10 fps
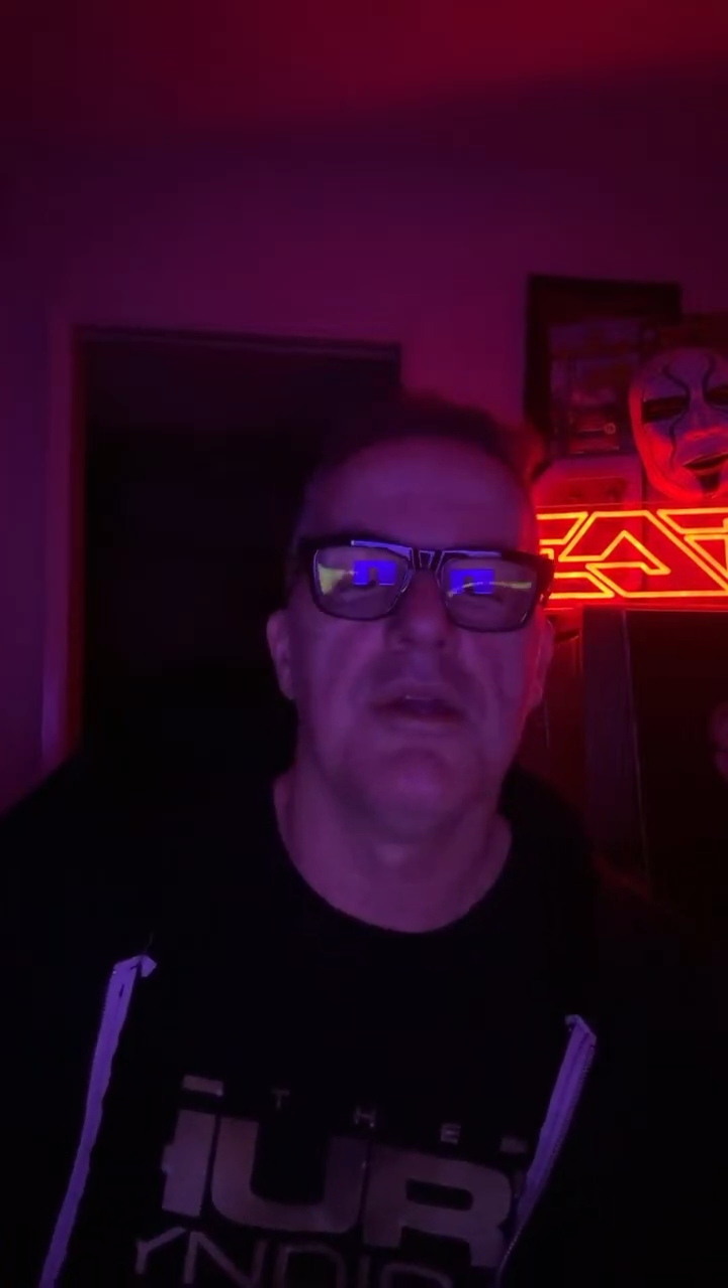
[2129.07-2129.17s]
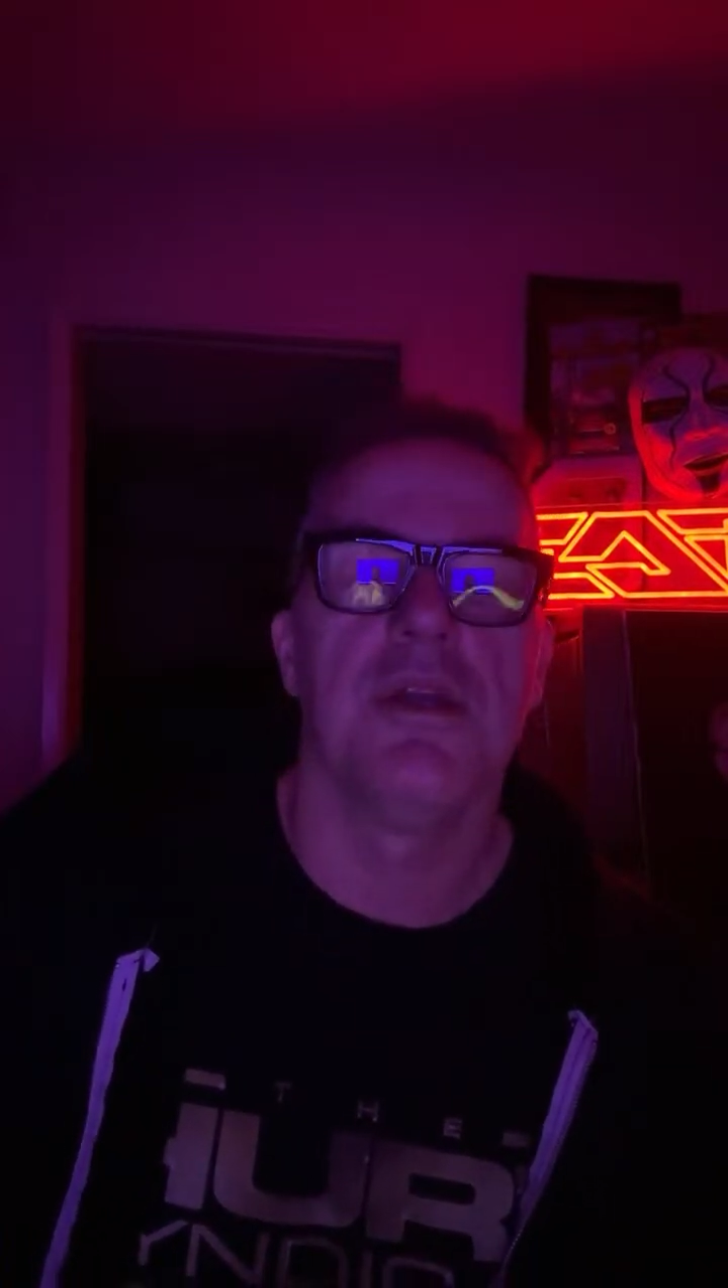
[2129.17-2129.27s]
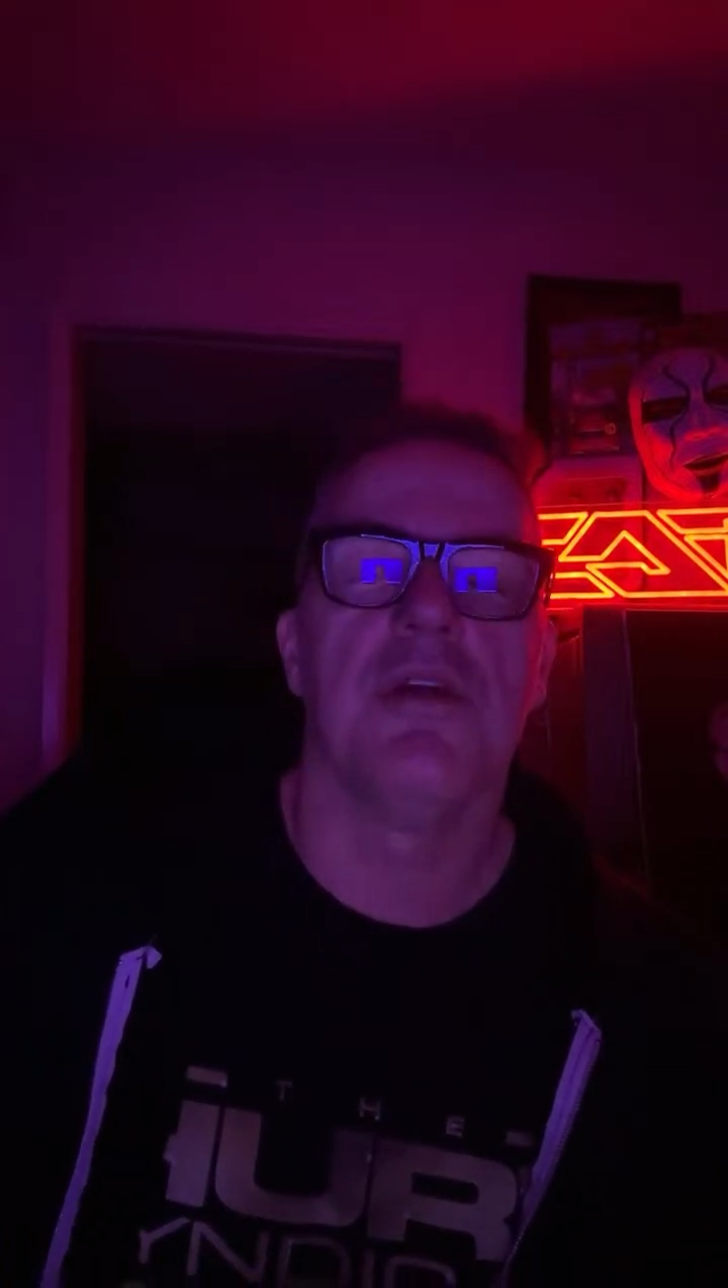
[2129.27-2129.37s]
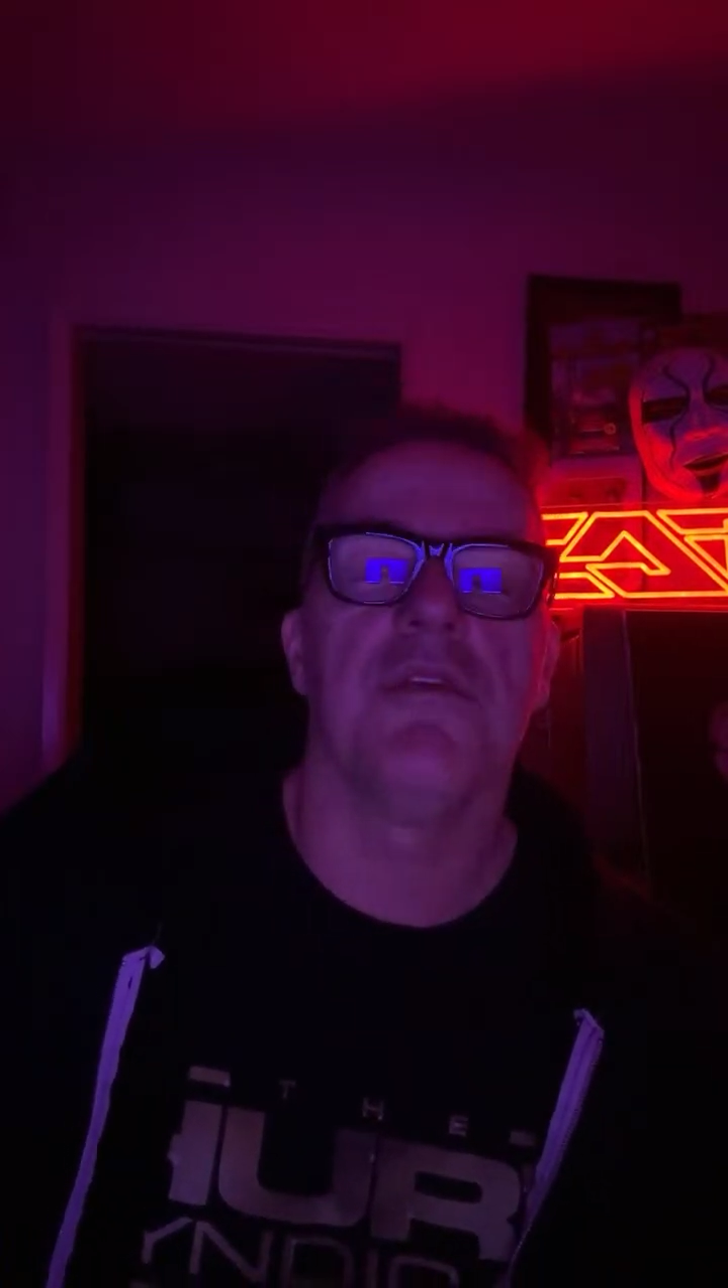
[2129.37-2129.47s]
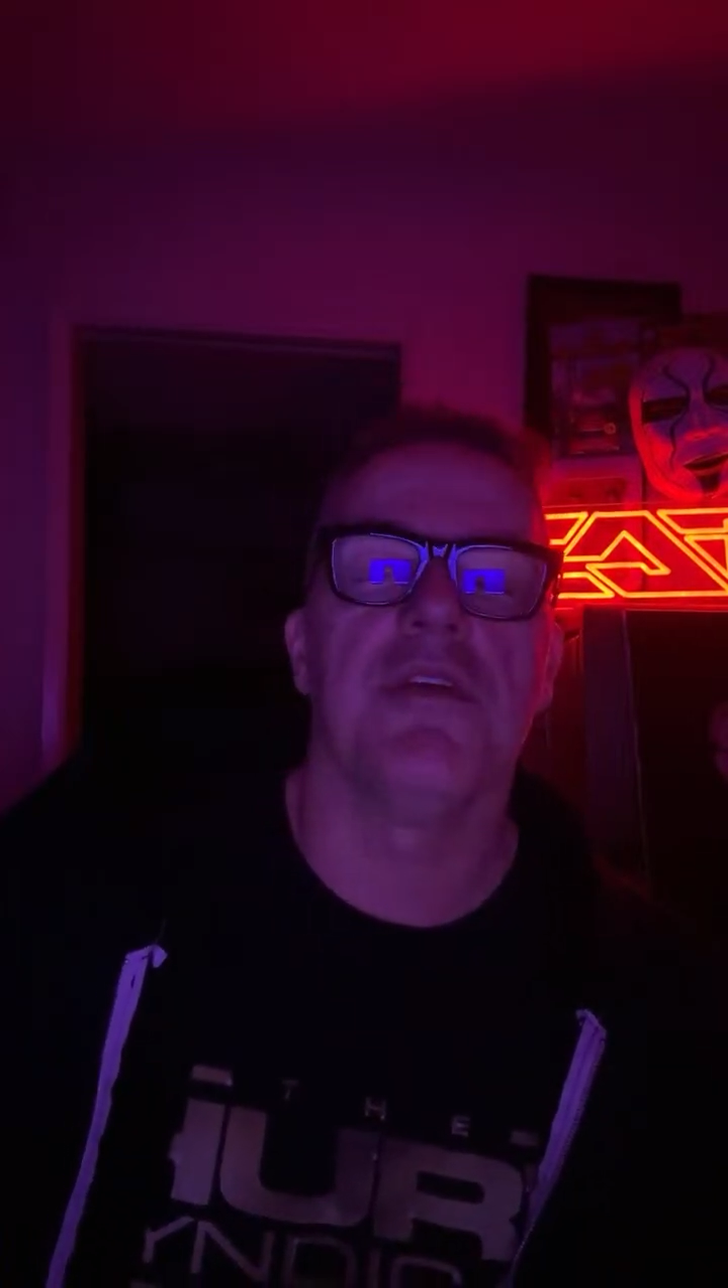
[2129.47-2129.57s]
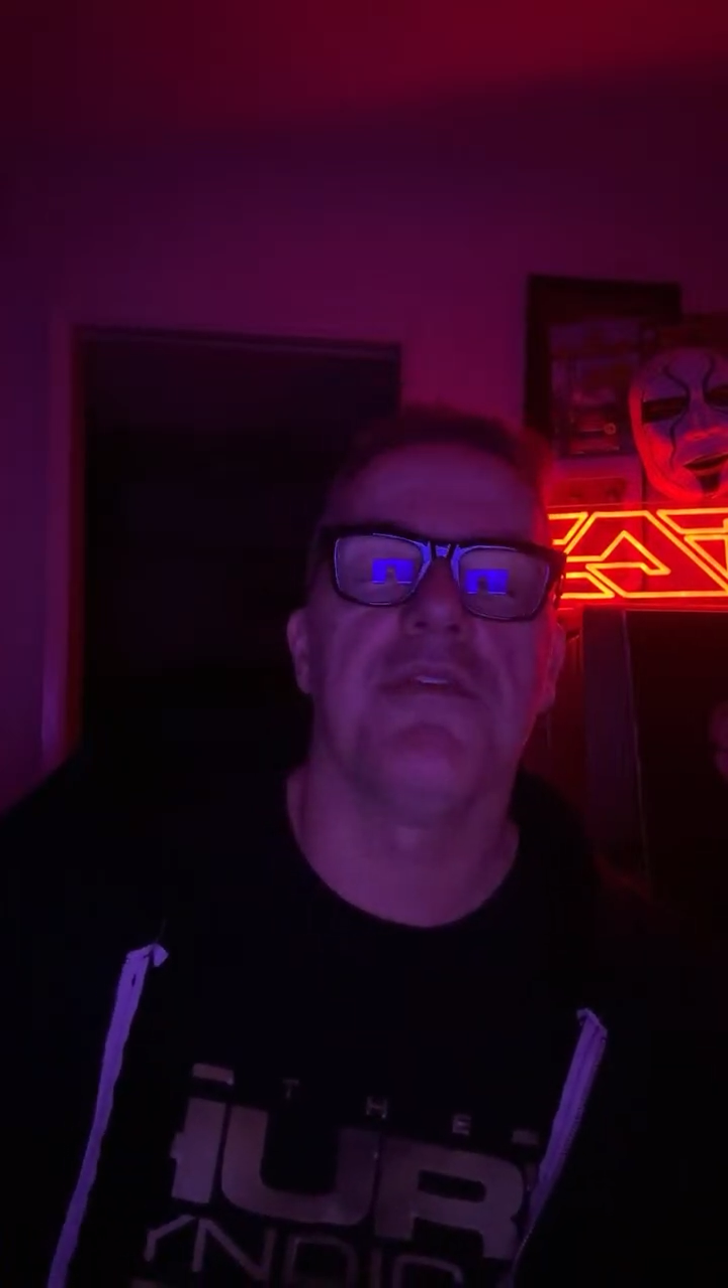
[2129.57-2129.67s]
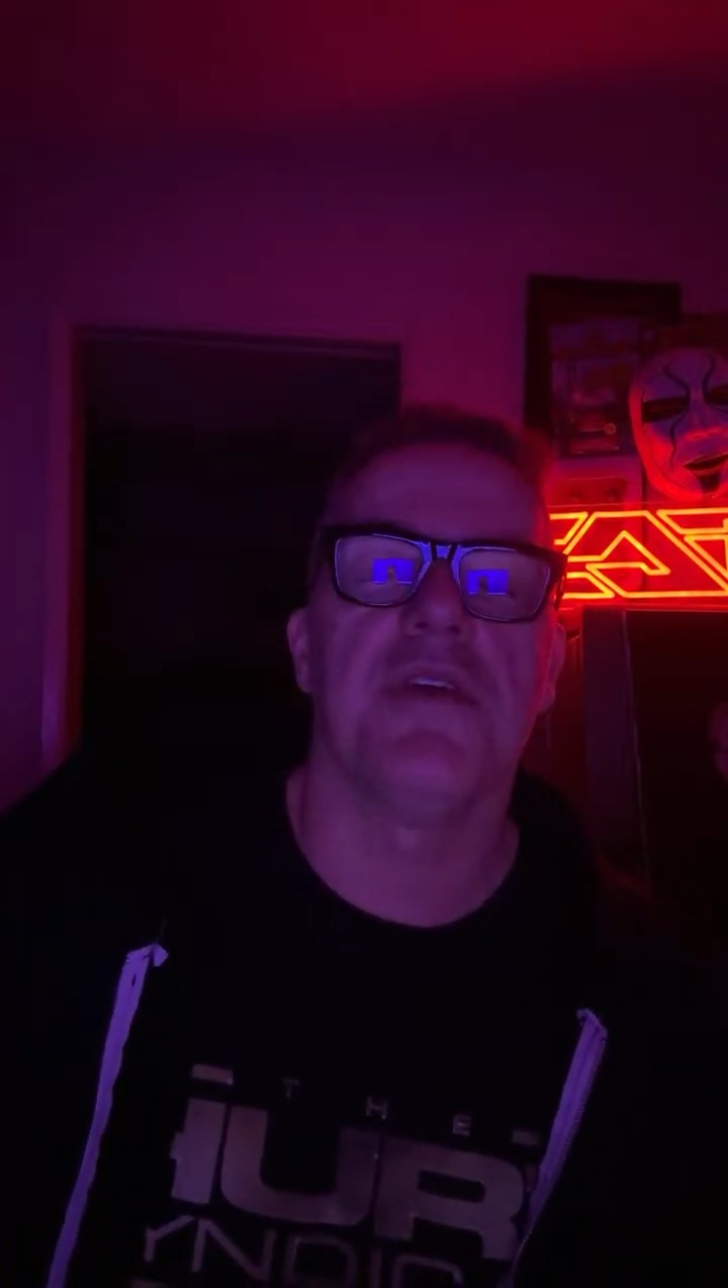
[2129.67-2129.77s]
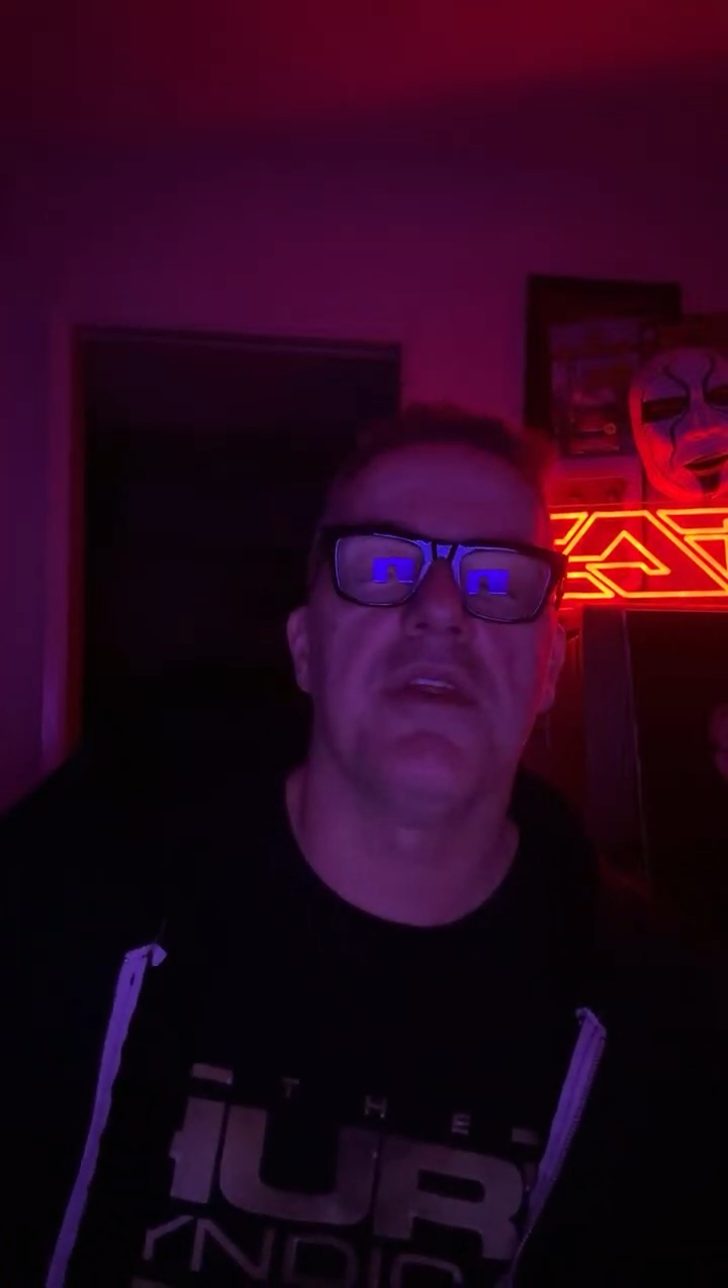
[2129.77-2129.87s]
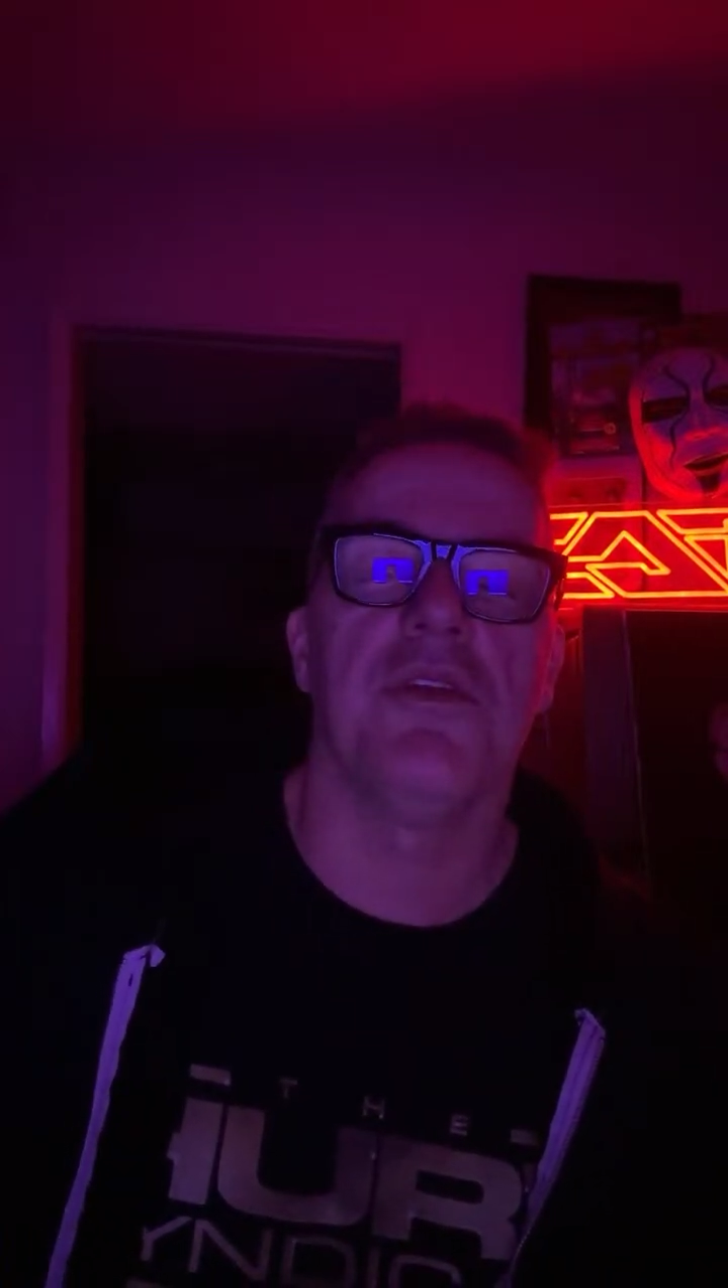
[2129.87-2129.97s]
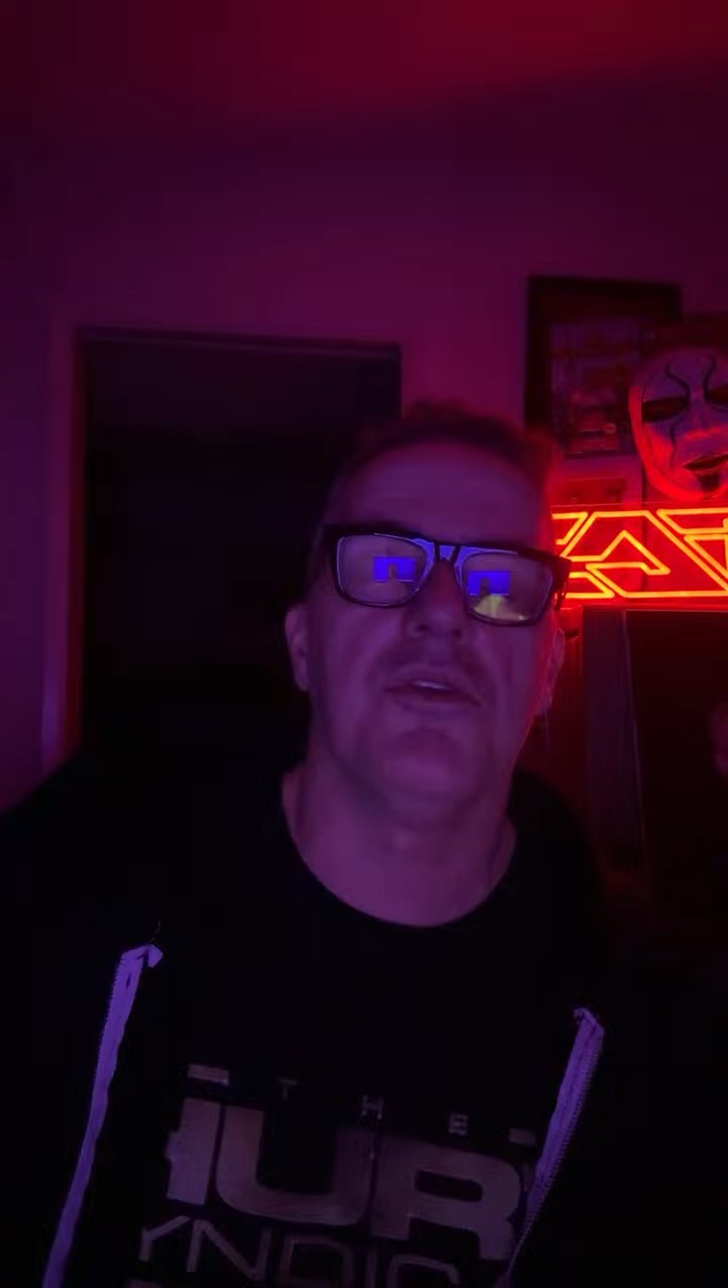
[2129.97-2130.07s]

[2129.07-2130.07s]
Very funny New